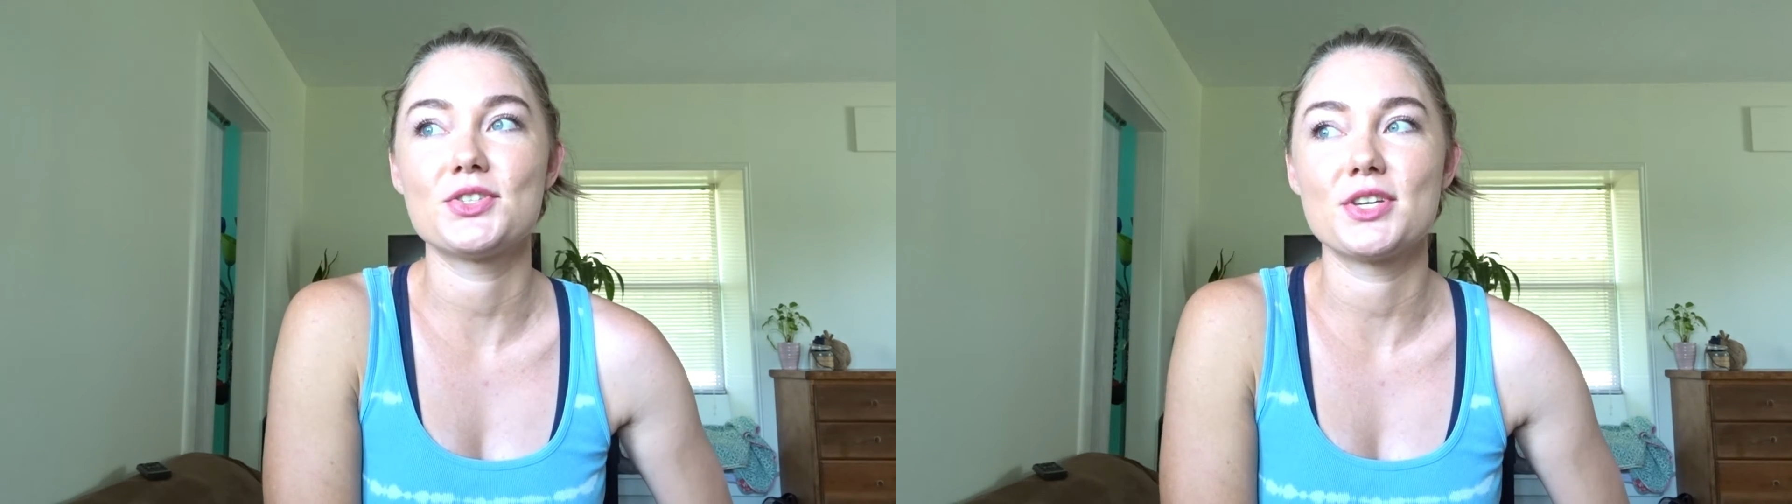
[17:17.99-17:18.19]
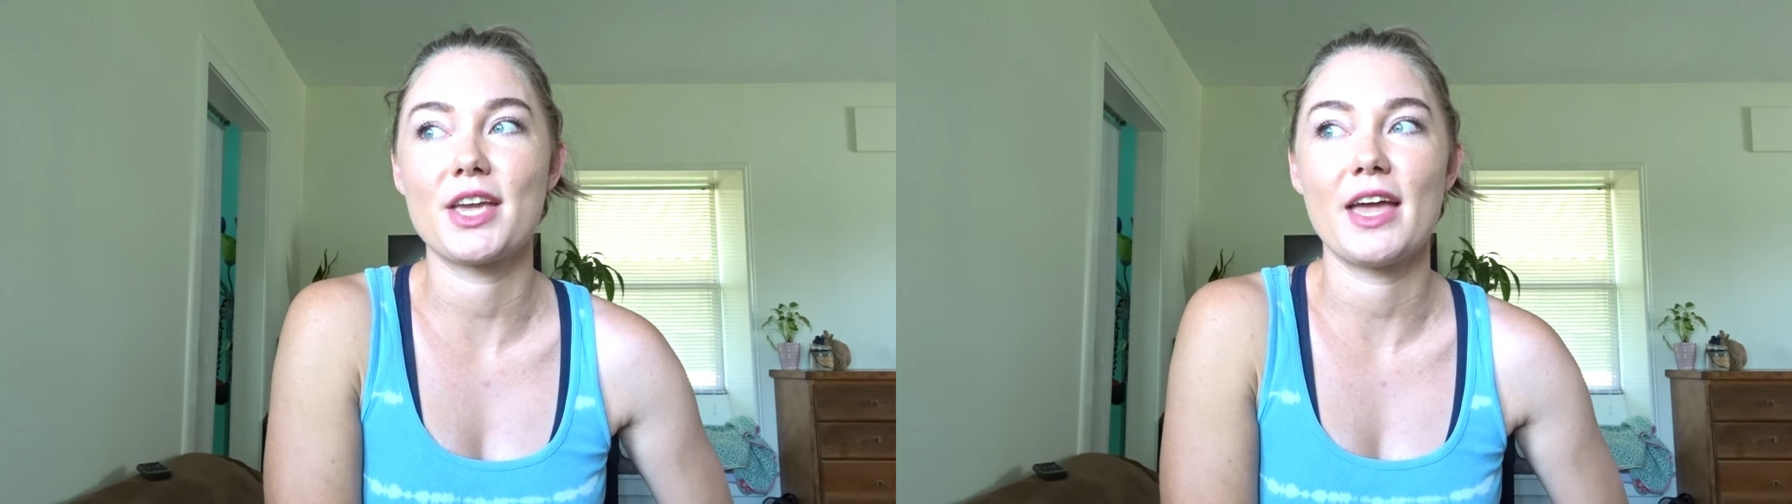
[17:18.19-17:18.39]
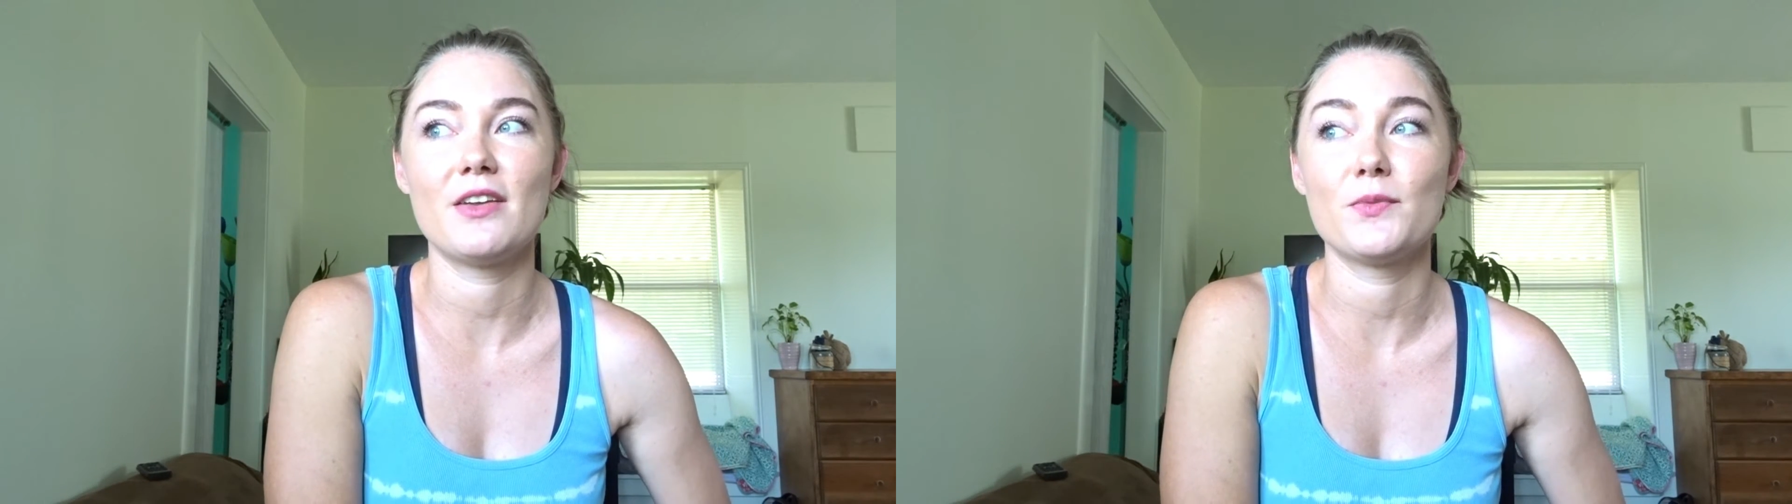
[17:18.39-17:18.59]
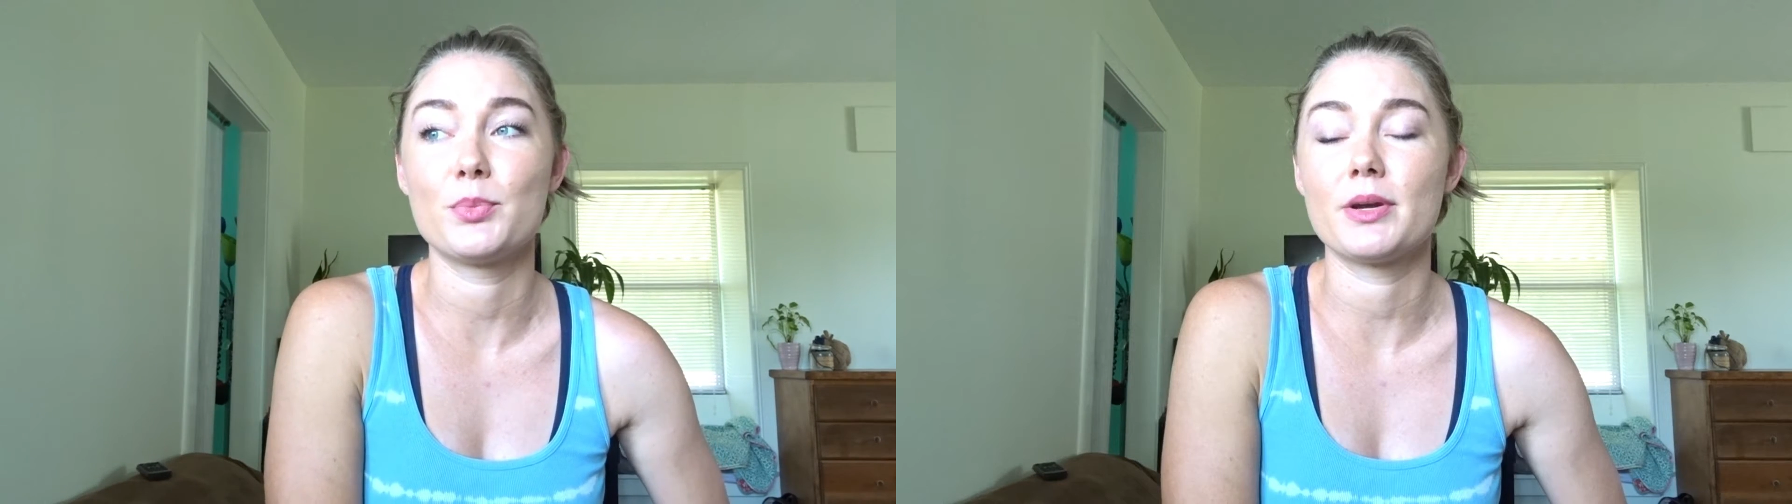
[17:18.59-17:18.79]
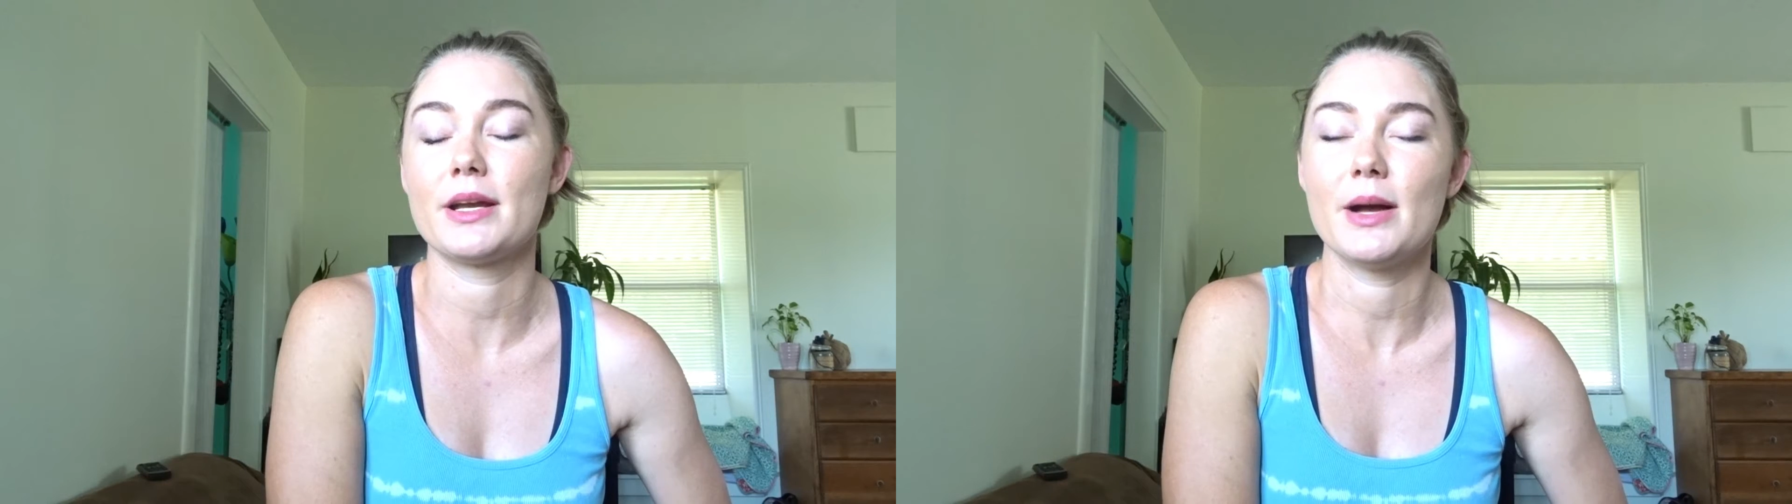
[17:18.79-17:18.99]
to kind of
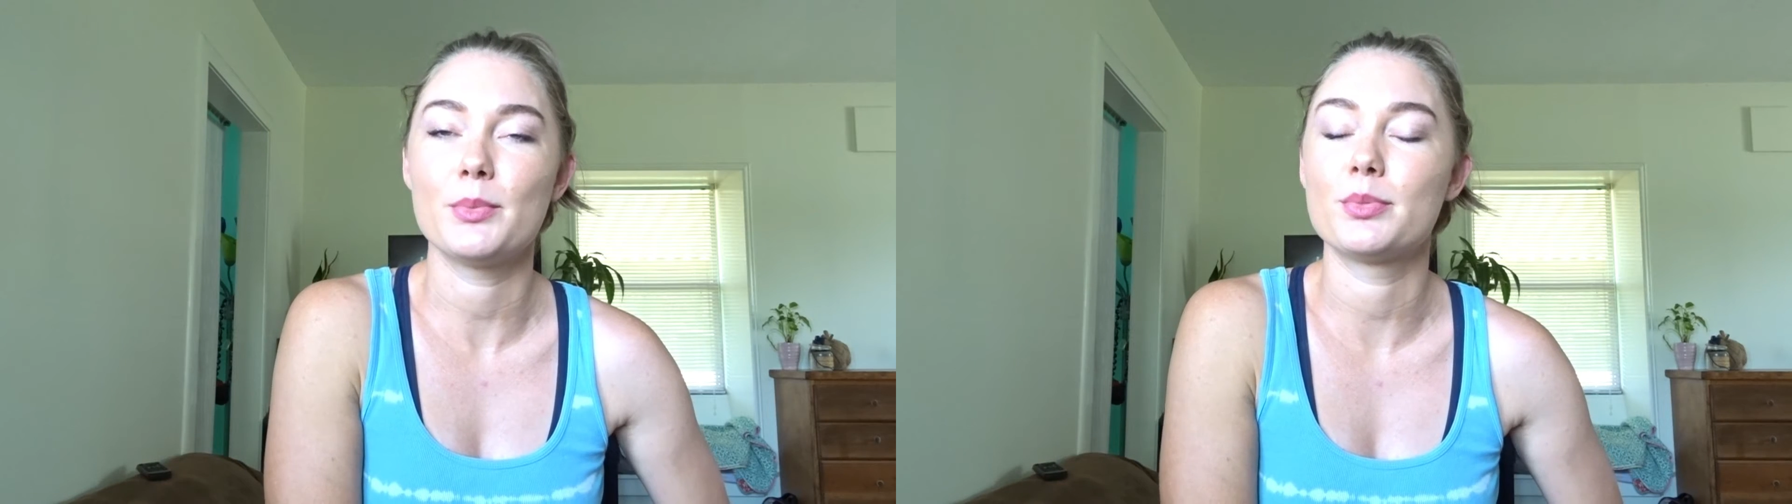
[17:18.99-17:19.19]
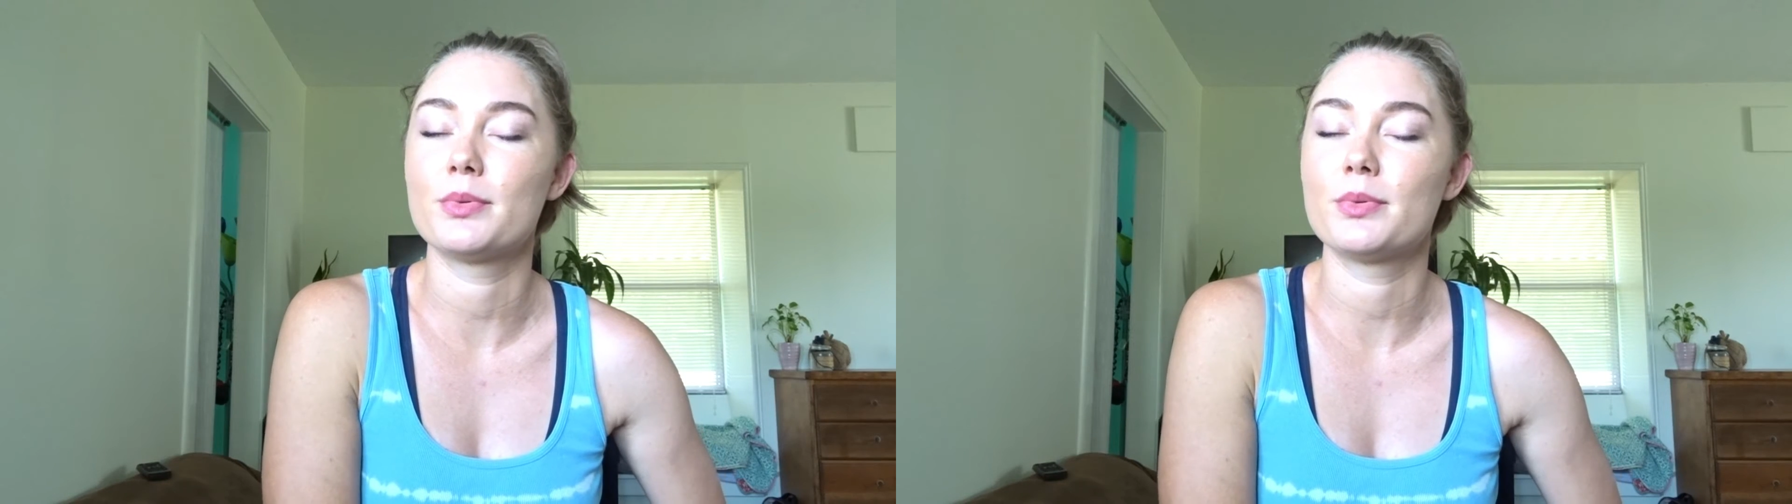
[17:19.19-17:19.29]
bring up